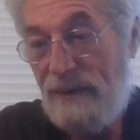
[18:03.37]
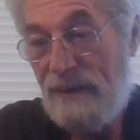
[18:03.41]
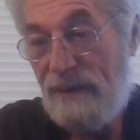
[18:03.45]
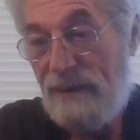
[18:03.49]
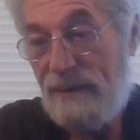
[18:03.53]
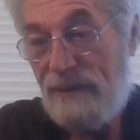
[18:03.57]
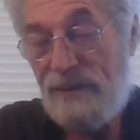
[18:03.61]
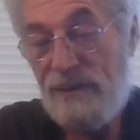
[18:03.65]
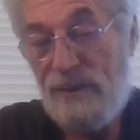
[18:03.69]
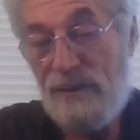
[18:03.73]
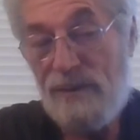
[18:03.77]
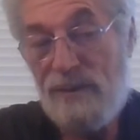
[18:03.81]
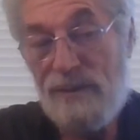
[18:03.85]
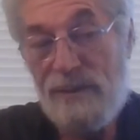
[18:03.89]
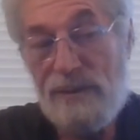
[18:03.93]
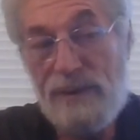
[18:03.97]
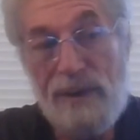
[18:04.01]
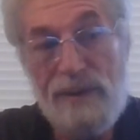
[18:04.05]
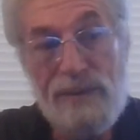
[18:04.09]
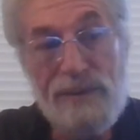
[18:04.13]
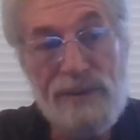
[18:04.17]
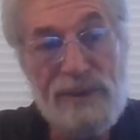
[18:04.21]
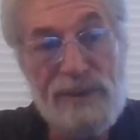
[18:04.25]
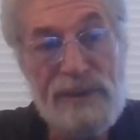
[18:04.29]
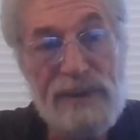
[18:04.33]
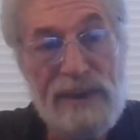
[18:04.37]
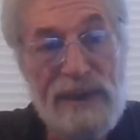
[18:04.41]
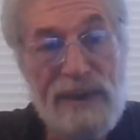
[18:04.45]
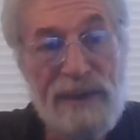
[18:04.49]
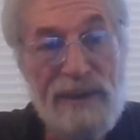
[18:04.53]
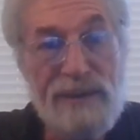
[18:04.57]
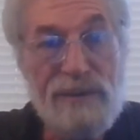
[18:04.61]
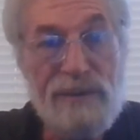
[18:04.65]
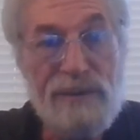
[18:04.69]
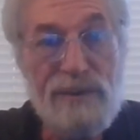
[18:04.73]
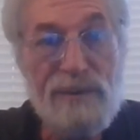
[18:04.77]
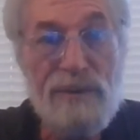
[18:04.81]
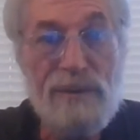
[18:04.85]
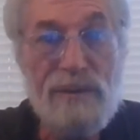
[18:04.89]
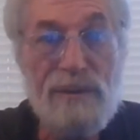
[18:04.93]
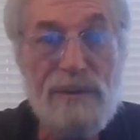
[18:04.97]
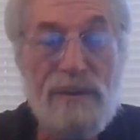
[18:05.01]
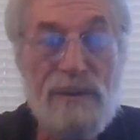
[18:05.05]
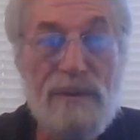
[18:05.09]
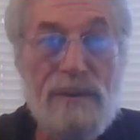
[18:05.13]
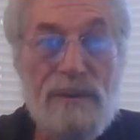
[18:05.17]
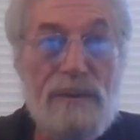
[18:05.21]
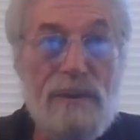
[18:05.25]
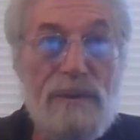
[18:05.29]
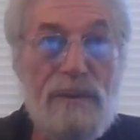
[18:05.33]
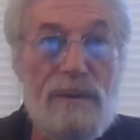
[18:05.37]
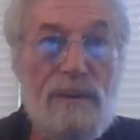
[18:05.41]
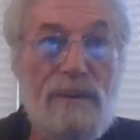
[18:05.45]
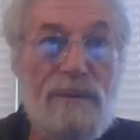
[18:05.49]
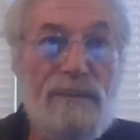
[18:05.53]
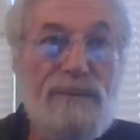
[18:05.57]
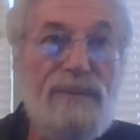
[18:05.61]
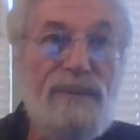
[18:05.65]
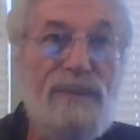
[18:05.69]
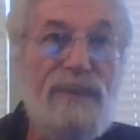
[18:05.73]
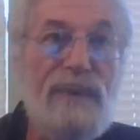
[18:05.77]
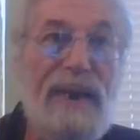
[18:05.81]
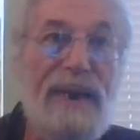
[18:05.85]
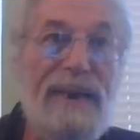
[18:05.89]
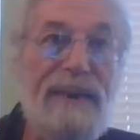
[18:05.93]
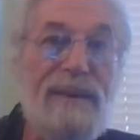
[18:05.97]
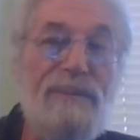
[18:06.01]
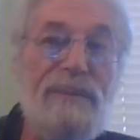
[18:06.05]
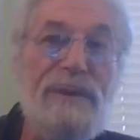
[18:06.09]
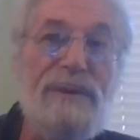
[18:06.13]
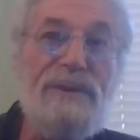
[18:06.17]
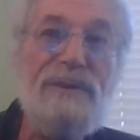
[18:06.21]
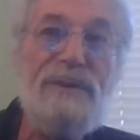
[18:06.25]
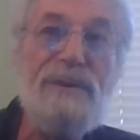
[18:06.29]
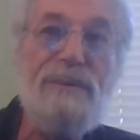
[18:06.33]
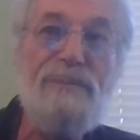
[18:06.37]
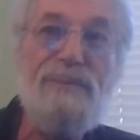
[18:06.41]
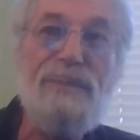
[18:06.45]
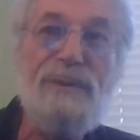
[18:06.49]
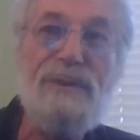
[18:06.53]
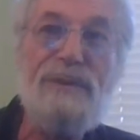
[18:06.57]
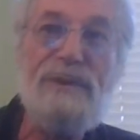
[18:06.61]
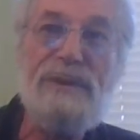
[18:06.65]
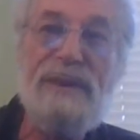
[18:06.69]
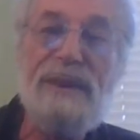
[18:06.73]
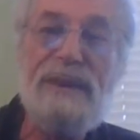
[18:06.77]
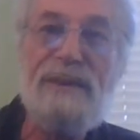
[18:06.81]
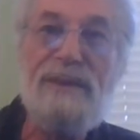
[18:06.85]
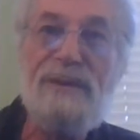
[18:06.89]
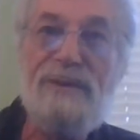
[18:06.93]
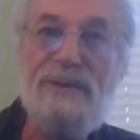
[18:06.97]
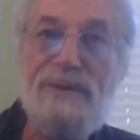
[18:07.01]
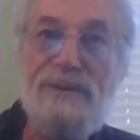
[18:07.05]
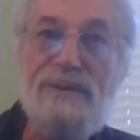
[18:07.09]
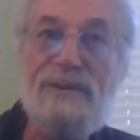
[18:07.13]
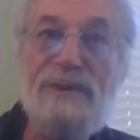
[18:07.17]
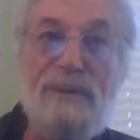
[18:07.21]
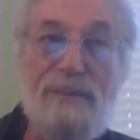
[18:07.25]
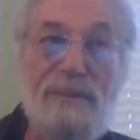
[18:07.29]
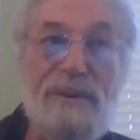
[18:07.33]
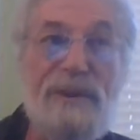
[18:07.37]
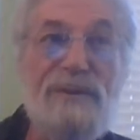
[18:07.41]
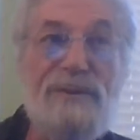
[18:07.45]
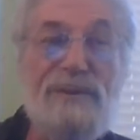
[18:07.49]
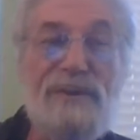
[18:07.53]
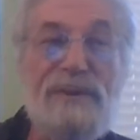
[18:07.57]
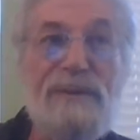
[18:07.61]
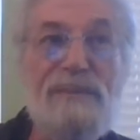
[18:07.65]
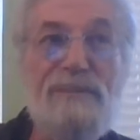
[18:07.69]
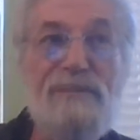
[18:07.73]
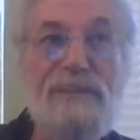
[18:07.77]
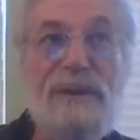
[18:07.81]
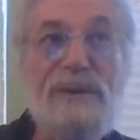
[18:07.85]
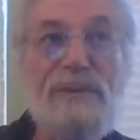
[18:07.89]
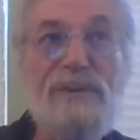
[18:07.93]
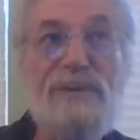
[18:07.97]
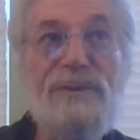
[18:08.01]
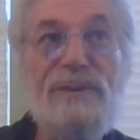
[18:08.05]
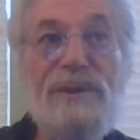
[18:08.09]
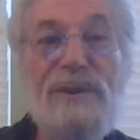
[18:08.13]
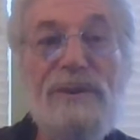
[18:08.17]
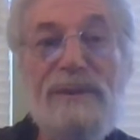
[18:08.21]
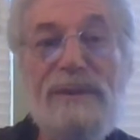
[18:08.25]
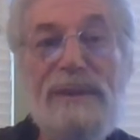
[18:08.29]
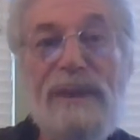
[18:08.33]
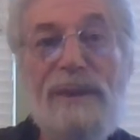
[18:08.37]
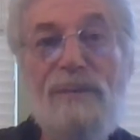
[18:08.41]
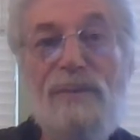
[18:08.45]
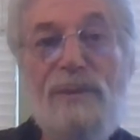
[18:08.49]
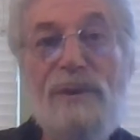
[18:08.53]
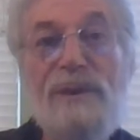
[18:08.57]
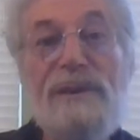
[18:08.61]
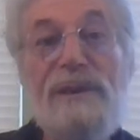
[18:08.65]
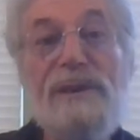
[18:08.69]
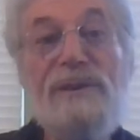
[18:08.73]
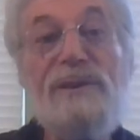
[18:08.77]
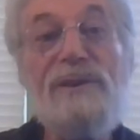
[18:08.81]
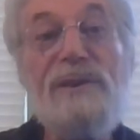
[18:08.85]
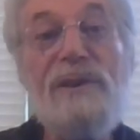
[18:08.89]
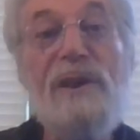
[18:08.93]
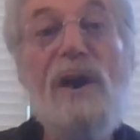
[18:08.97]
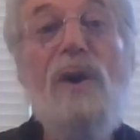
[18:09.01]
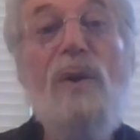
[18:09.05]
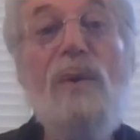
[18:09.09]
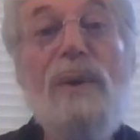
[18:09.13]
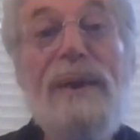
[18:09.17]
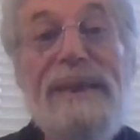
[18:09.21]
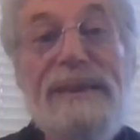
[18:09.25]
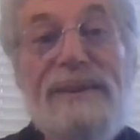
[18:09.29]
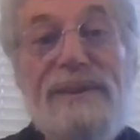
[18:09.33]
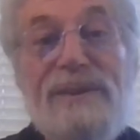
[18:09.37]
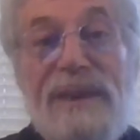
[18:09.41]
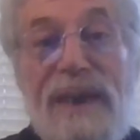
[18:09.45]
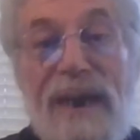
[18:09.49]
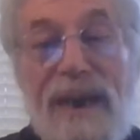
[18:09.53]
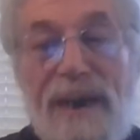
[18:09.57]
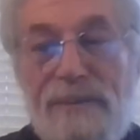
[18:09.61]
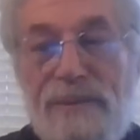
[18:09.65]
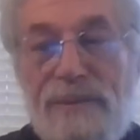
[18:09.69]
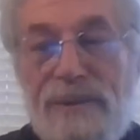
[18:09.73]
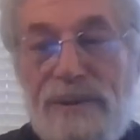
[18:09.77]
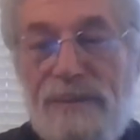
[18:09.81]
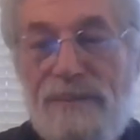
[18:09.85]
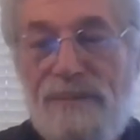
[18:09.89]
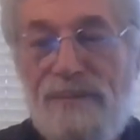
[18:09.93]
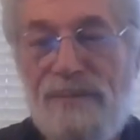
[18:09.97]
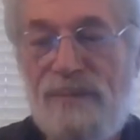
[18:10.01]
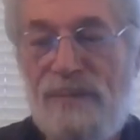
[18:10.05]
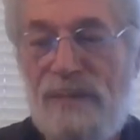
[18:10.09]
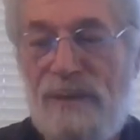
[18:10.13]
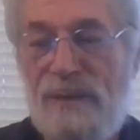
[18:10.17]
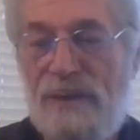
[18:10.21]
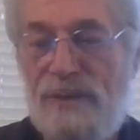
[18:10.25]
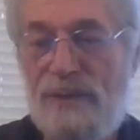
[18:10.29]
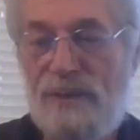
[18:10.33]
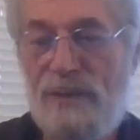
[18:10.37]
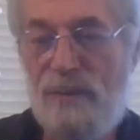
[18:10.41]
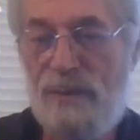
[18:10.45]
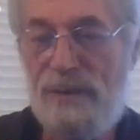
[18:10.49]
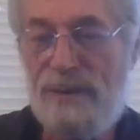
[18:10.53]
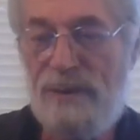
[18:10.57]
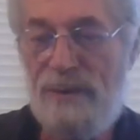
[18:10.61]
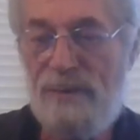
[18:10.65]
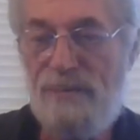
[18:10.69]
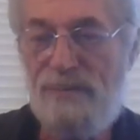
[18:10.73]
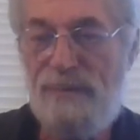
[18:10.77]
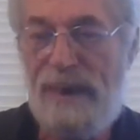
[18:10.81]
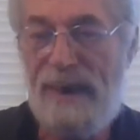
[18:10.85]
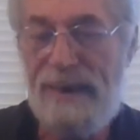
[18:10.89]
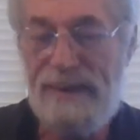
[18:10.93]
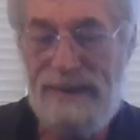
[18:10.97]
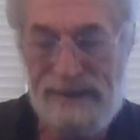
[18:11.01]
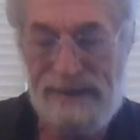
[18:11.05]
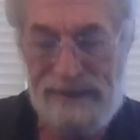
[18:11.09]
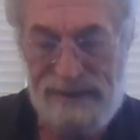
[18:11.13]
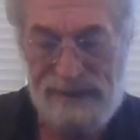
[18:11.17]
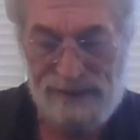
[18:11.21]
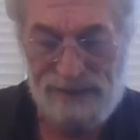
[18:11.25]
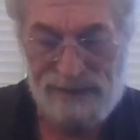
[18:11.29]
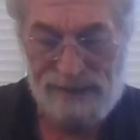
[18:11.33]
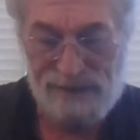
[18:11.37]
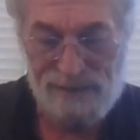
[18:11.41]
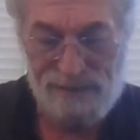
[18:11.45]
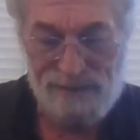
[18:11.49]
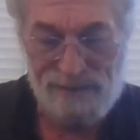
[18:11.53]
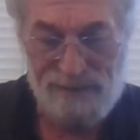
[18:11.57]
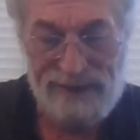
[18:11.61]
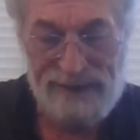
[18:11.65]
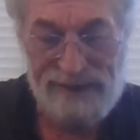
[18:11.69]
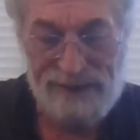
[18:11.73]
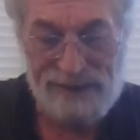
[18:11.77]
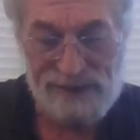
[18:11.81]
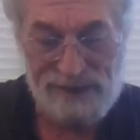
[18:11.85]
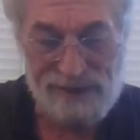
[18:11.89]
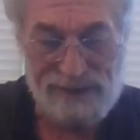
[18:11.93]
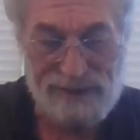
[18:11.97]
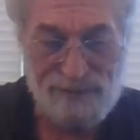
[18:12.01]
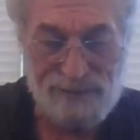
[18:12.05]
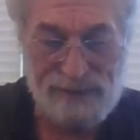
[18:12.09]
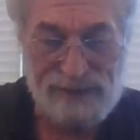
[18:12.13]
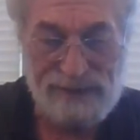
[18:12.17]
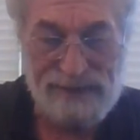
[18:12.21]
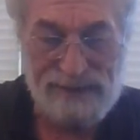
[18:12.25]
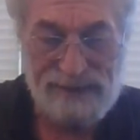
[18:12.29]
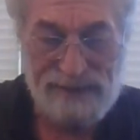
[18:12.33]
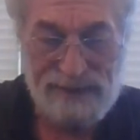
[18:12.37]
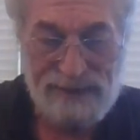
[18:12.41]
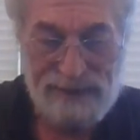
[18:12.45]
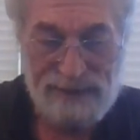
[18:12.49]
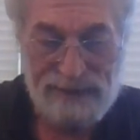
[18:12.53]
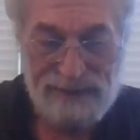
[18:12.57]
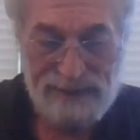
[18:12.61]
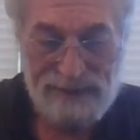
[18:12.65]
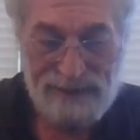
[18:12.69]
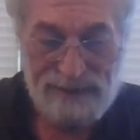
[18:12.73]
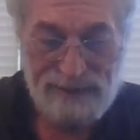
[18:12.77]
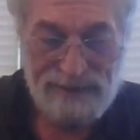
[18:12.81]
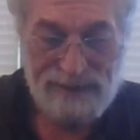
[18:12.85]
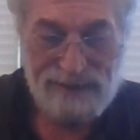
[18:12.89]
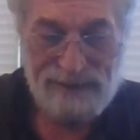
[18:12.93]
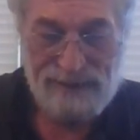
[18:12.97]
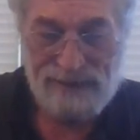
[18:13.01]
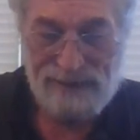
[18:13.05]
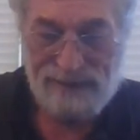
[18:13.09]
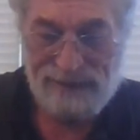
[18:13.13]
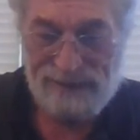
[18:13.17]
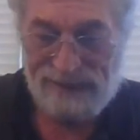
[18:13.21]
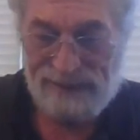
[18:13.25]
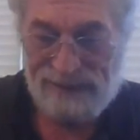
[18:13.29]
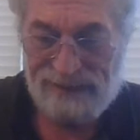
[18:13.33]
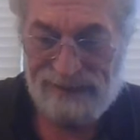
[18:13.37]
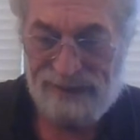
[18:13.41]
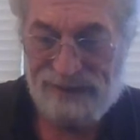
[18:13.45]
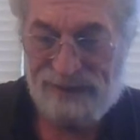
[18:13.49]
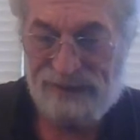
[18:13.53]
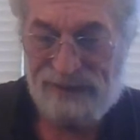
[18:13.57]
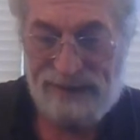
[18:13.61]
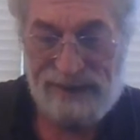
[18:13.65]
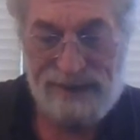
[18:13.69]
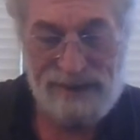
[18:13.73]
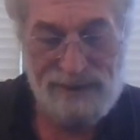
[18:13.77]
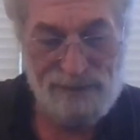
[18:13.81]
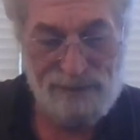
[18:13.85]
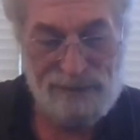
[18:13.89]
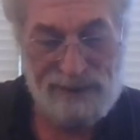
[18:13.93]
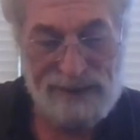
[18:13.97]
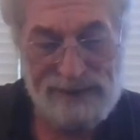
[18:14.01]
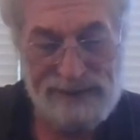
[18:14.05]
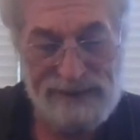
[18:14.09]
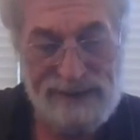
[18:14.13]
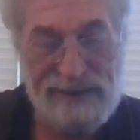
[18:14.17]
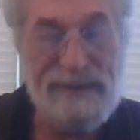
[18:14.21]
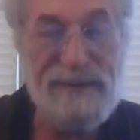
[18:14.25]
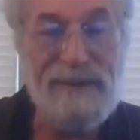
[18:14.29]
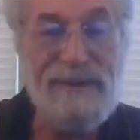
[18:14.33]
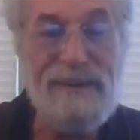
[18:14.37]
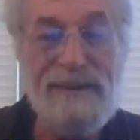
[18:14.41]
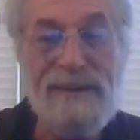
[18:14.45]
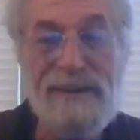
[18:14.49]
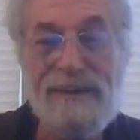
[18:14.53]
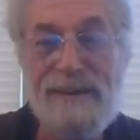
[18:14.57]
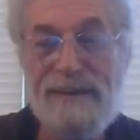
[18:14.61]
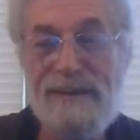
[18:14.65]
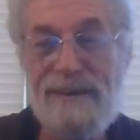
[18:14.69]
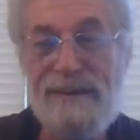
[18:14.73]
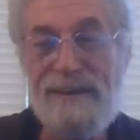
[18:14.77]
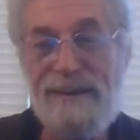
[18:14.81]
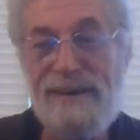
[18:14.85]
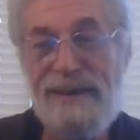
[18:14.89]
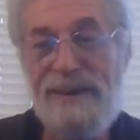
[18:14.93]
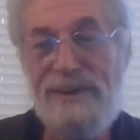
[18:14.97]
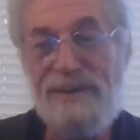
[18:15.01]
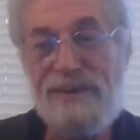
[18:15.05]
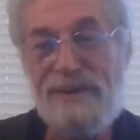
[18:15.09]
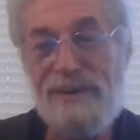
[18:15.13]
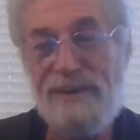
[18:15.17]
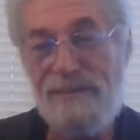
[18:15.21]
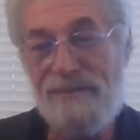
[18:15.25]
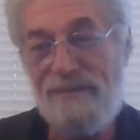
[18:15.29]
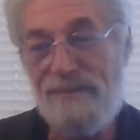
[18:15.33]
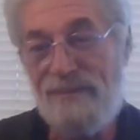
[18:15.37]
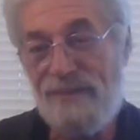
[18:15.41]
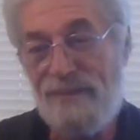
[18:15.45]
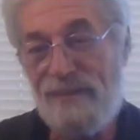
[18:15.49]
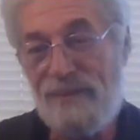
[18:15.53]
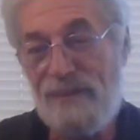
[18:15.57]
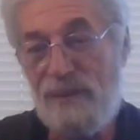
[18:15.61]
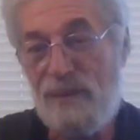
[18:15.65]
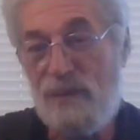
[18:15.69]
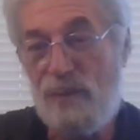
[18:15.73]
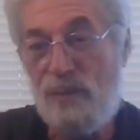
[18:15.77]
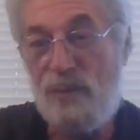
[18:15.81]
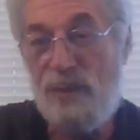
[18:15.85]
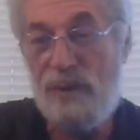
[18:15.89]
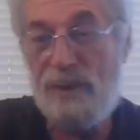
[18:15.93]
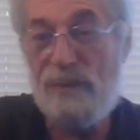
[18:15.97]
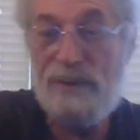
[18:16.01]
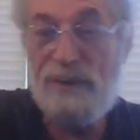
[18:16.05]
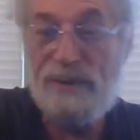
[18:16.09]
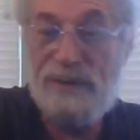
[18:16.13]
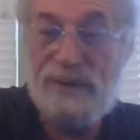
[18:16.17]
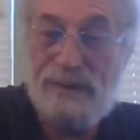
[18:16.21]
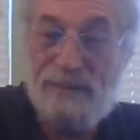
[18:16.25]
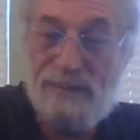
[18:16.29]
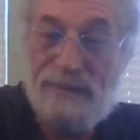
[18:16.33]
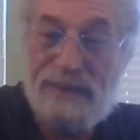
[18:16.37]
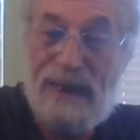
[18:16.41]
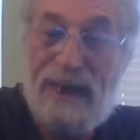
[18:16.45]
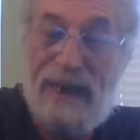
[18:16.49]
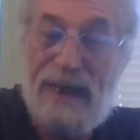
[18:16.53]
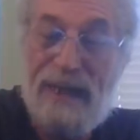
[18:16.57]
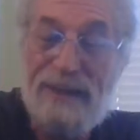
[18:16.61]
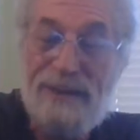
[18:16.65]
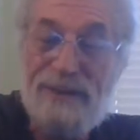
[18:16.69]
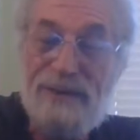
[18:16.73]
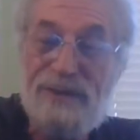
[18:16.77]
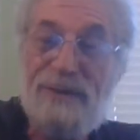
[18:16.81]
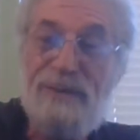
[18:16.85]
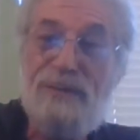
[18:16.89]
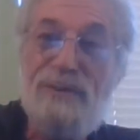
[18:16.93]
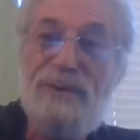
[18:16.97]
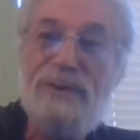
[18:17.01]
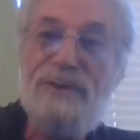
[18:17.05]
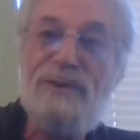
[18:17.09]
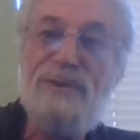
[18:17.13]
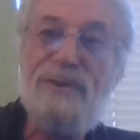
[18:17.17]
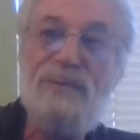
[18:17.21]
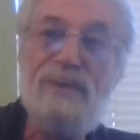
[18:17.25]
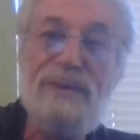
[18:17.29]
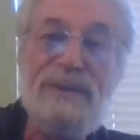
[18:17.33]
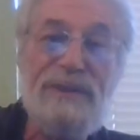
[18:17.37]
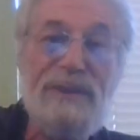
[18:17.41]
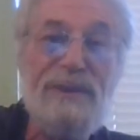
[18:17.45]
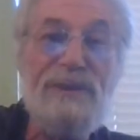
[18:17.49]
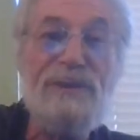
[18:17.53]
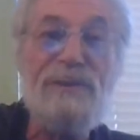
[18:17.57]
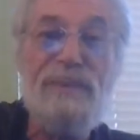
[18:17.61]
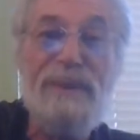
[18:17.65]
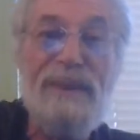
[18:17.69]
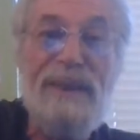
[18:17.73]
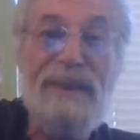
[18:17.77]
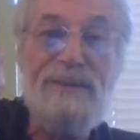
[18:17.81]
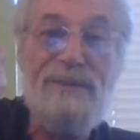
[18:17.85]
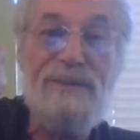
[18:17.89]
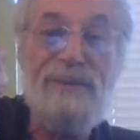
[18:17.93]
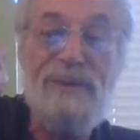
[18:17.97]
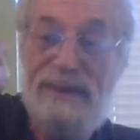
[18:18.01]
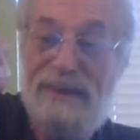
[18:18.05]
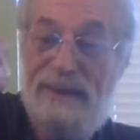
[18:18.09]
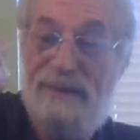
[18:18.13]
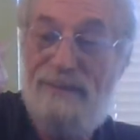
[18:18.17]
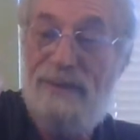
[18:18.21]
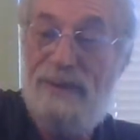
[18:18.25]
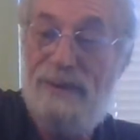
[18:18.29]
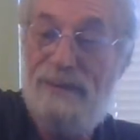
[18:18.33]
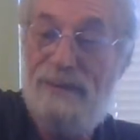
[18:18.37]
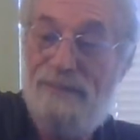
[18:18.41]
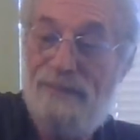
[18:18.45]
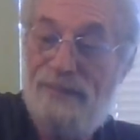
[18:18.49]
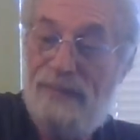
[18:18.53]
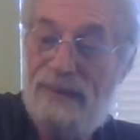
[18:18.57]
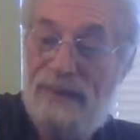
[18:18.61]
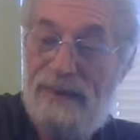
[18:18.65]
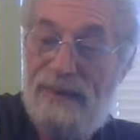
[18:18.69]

So those things, vitamins in particular, and some of those minerals, they work as coenzymes. So when your body needs to make something, like let's say your body needs to work with some collagen, which is what this plant will give you,